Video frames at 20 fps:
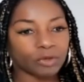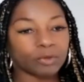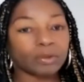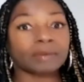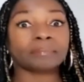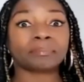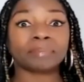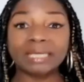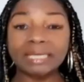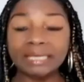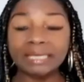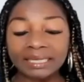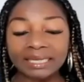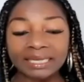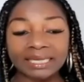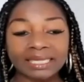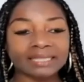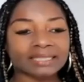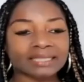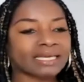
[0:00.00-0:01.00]

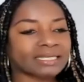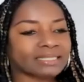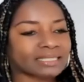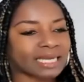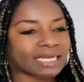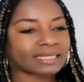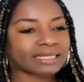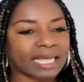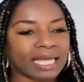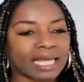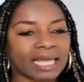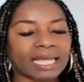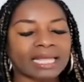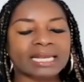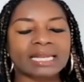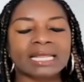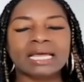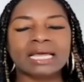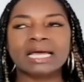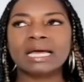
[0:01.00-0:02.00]
competing, things like that.
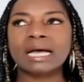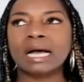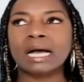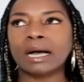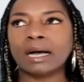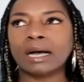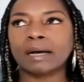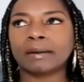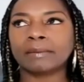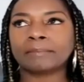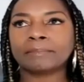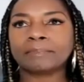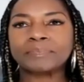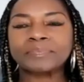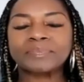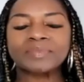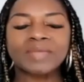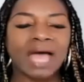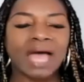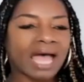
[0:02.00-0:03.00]

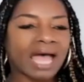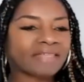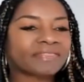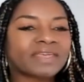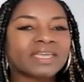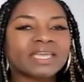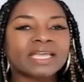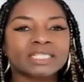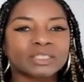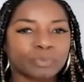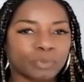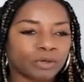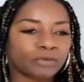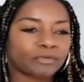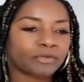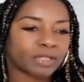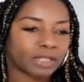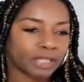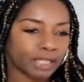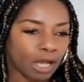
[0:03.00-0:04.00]
I think it's
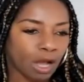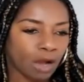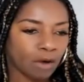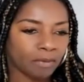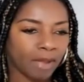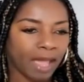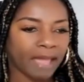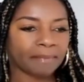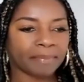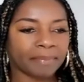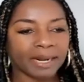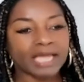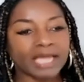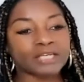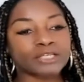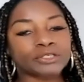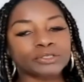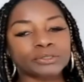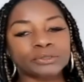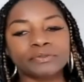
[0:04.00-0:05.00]
perfectly all right. But I
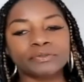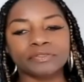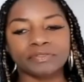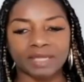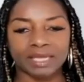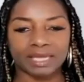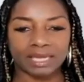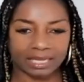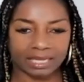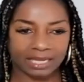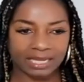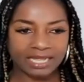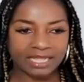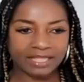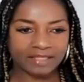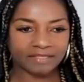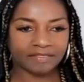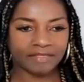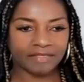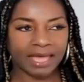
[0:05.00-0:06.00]
do think
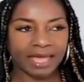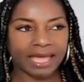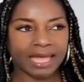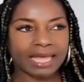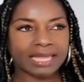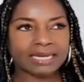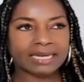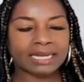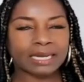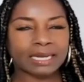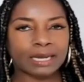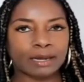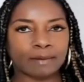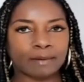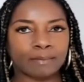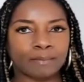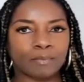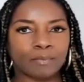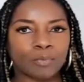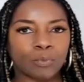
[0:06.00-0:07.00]
that
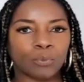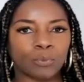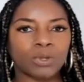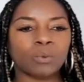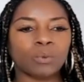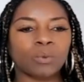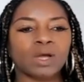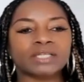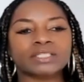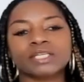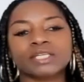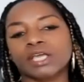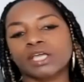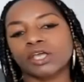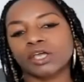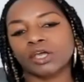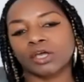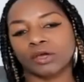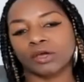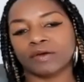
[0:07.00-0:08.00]
we want to
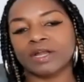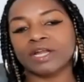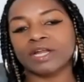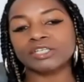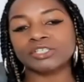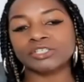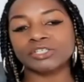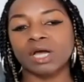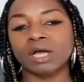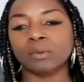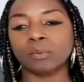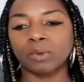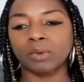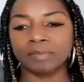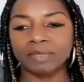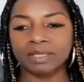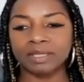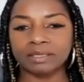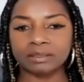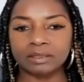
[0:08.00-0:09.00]
encourage young
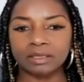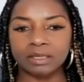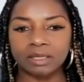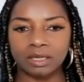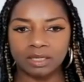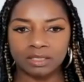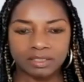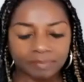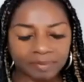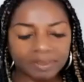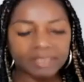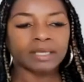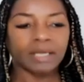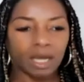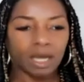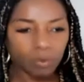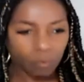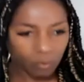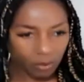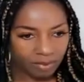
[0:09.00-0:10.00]
women to be
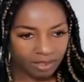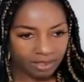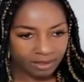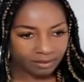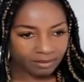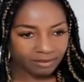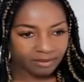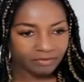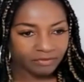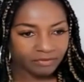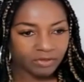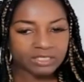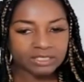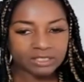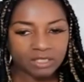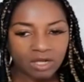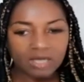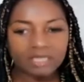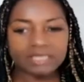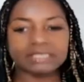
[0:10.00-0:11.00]
young women for as
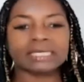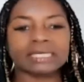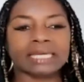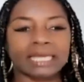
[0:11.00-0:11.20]
long as they